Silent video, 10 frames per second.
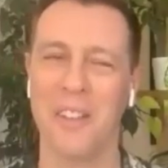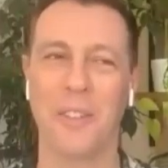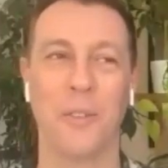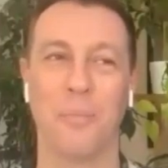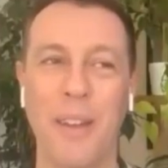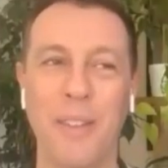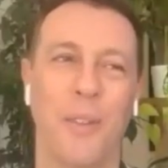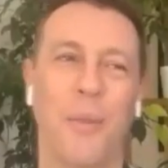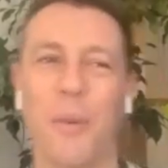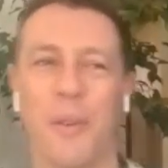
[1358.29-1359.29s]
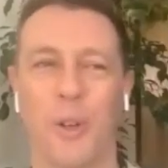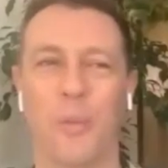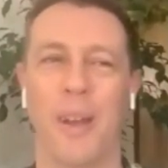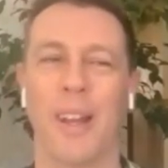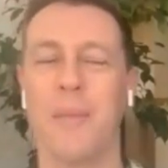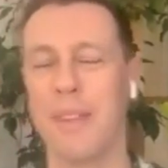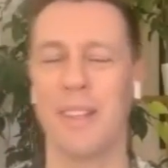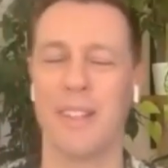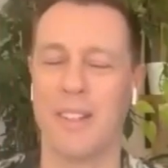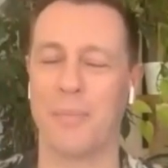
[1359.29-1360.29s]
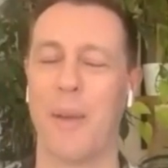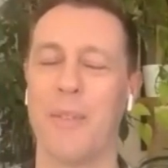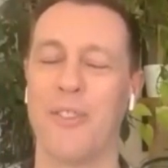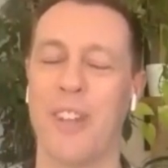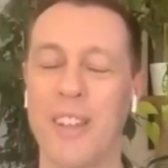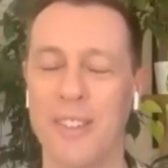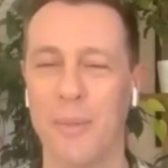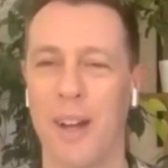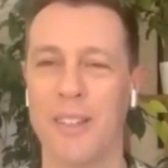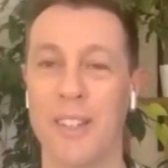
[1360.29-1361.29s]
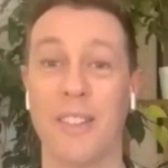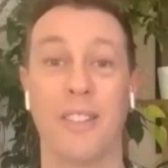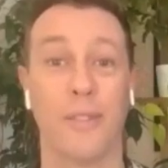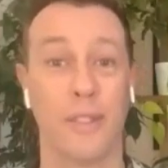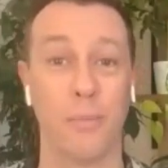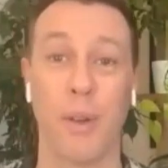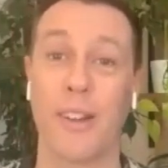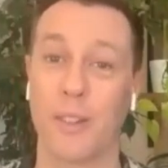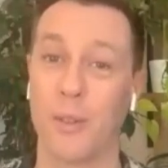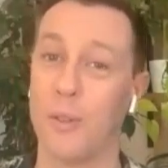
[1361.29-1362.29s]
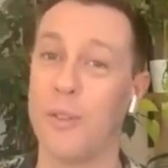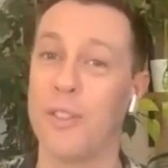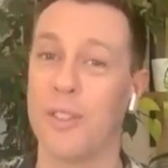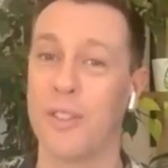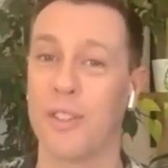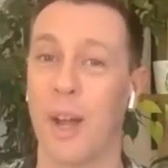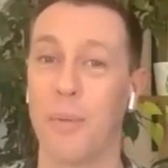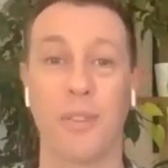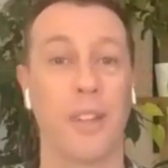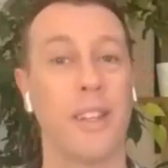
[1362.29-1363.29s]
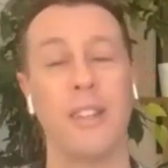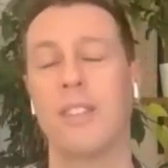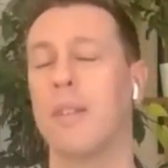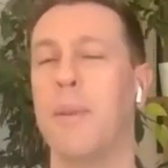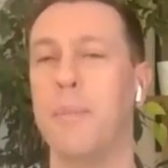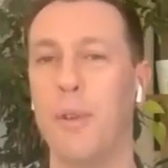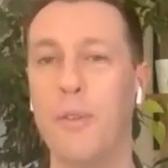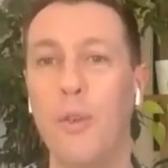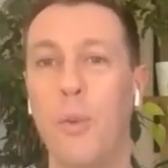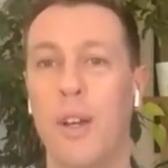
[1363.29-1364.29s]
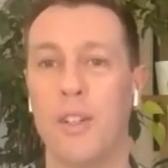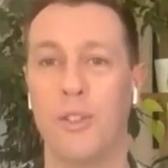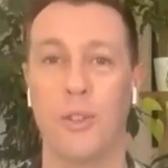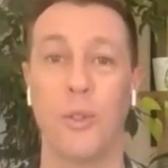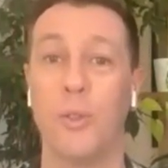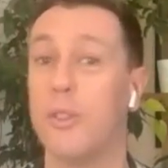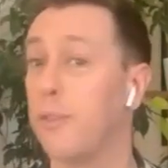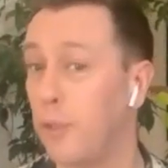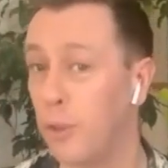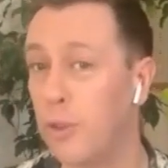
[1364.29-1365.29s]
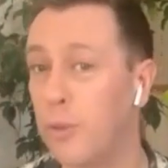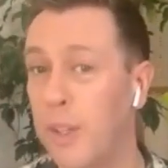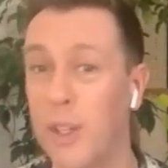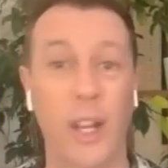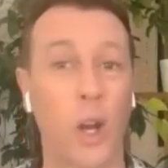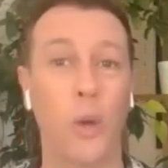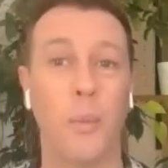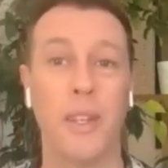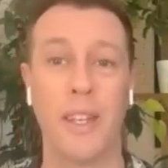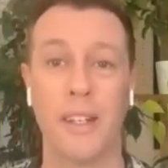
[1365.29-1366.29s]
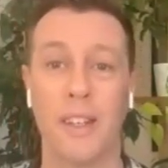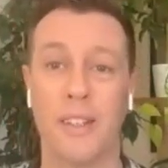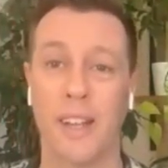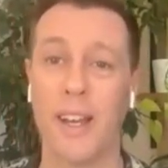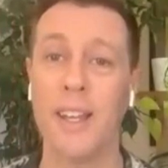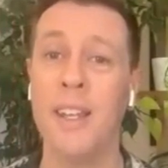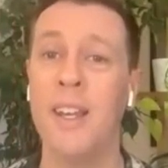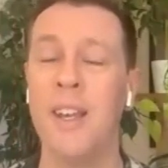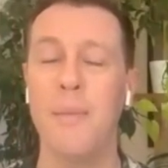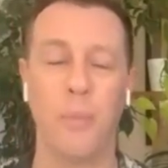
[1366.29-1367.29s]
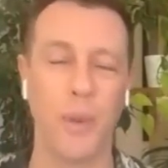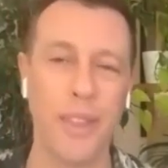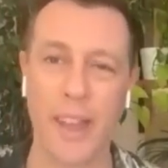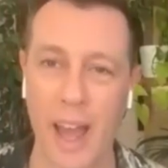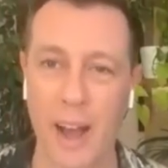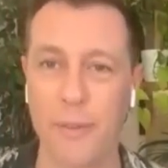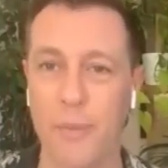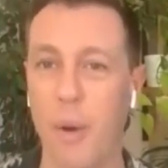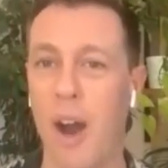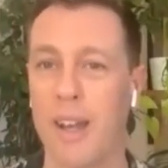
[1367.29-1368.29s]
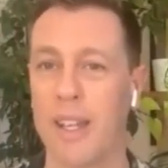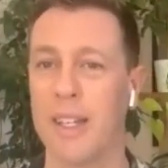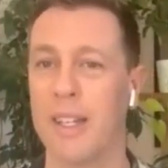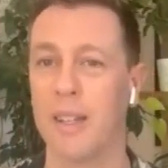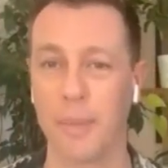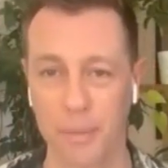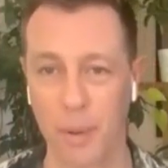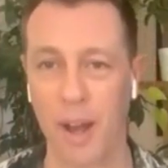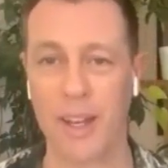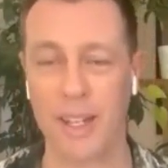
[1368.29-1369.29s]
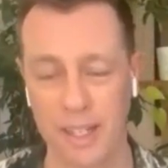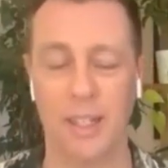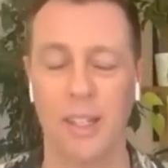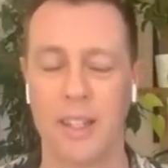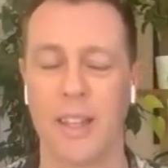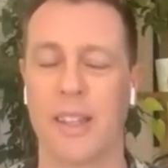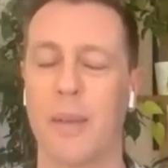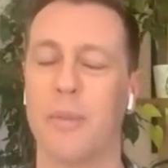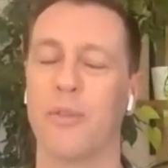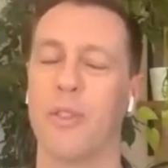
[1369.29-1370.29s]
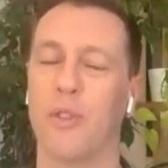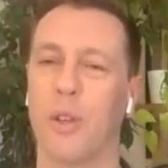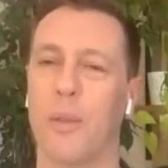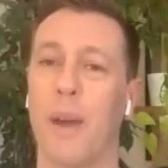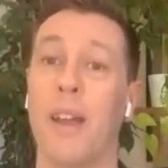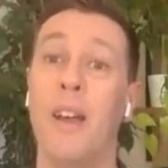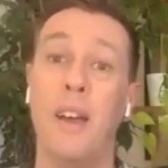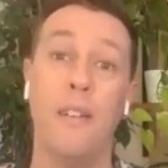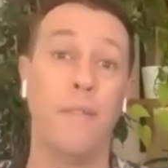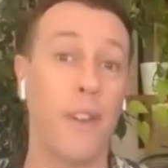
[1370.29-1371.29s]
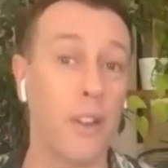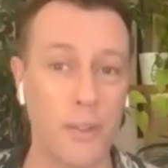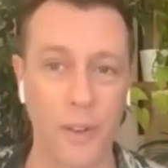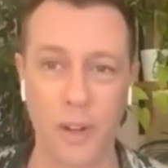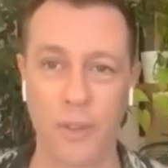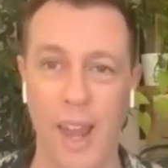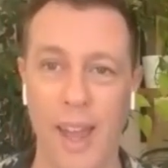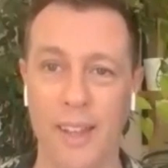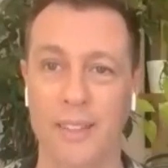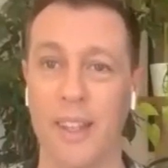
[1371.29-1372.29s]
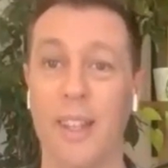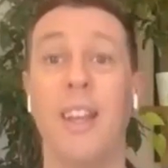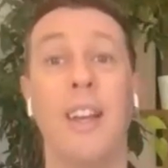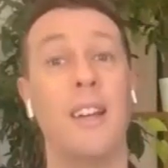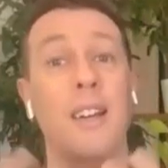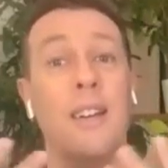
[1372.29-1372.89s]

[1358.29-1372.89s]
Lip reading: So based on what we've been talking about, let me maybe share some ideas of some practical uses of Cypress. I think it's going to be a beautiful one to diffuse when you get home at the end of the day with that alpha pinene and the beta pinene and the other chemistry you're talking about. Very, very relaxing.